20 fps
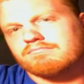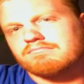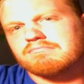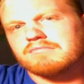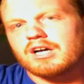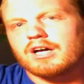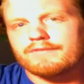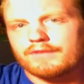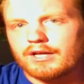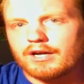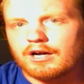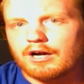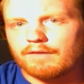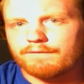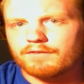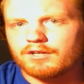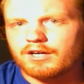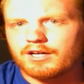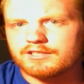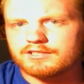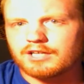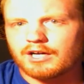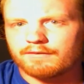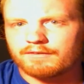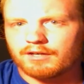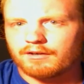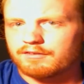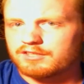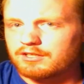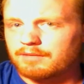not as
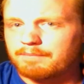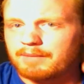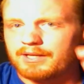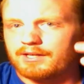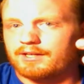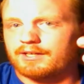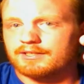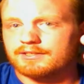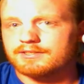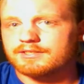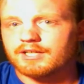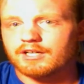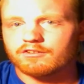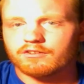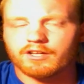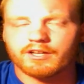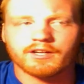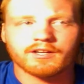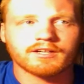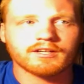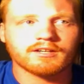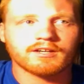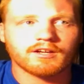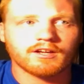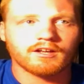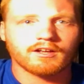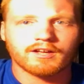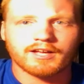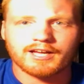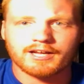often as I'm making it sound like,
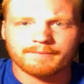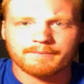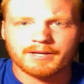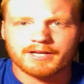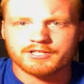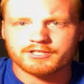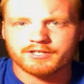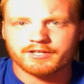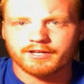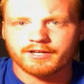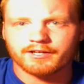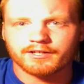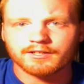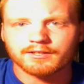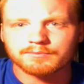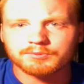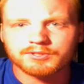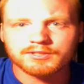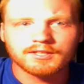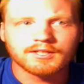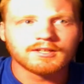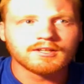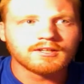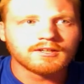animation hiccups,